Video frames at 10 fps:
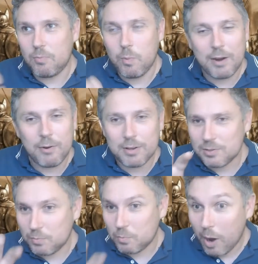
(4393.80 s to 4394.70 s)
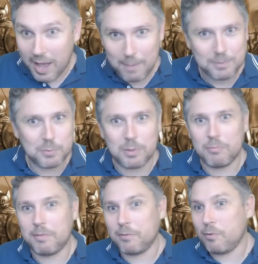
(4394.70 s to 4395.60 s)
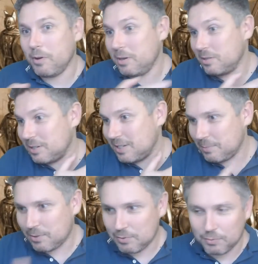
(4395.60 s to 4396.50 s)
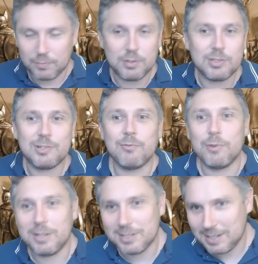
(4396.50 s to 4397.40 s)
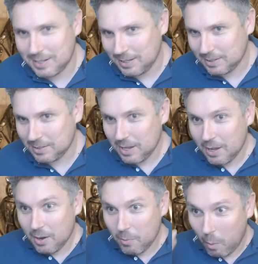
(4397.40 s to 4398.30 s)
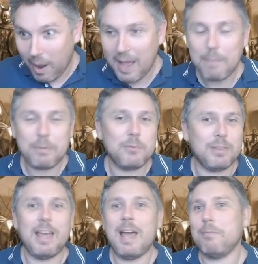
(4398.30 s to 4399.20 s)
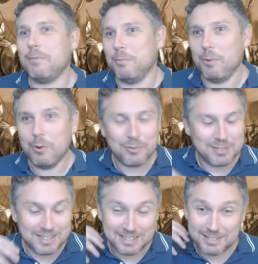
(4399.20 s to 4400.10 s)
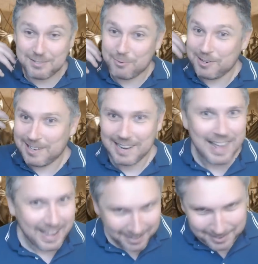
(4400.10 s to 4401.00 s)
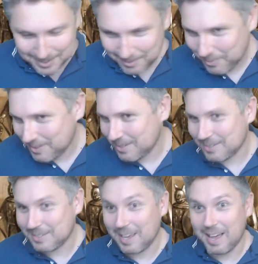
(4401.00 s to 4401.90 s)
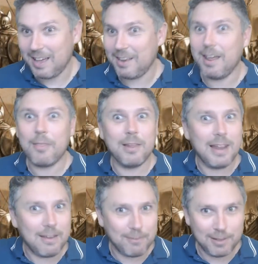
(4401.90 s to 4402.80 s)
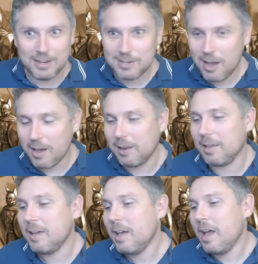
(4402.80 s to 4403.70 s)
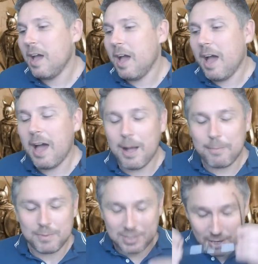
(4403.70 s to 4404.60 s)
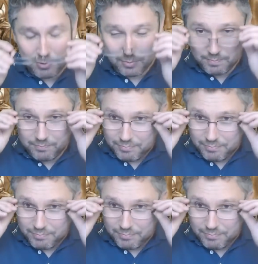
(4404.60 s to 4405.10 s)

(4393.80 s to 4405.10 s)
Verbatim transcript: whereas what happens with the River Rhoyne is it seems to sort of destroy cities, what happened with the Hammer of the Water is it destroyed land, which is another level entirely. Um, so